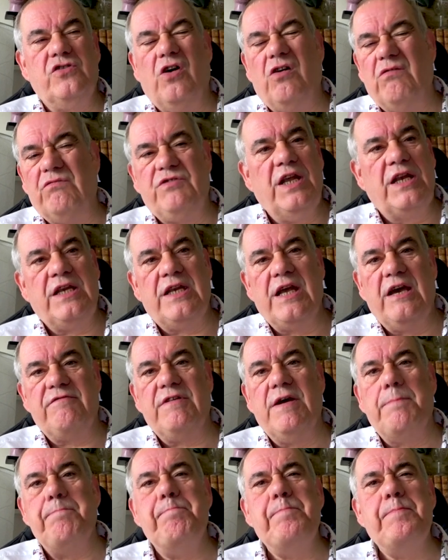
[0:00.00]
or didn't have
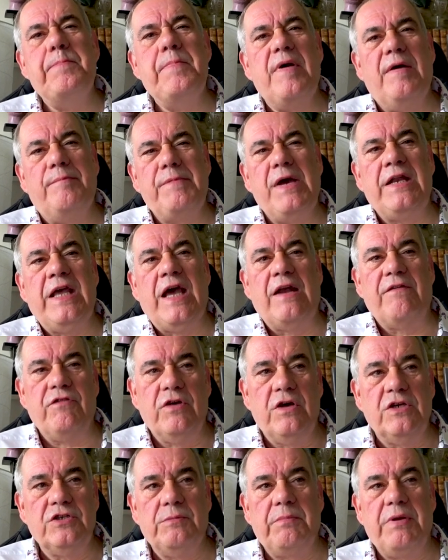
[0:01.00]
many
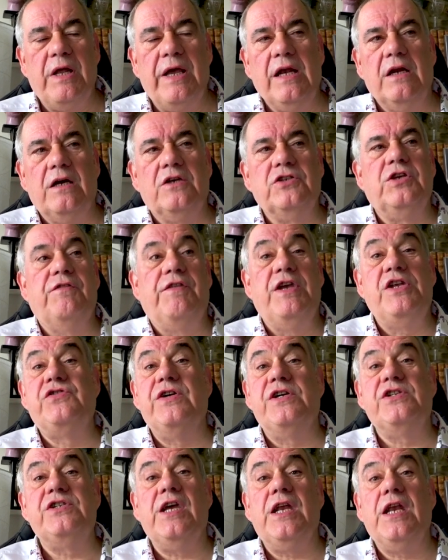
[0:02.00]
adverts, and played lots of
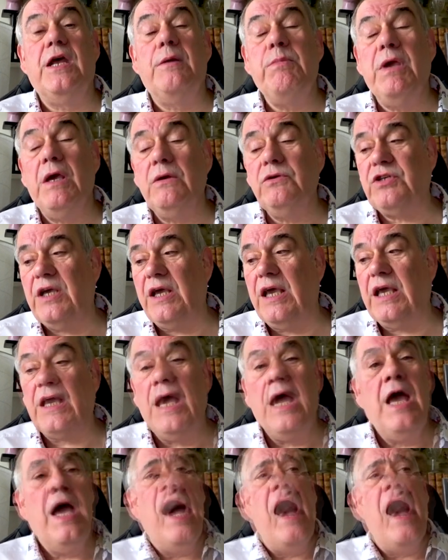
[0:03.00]
interesting music.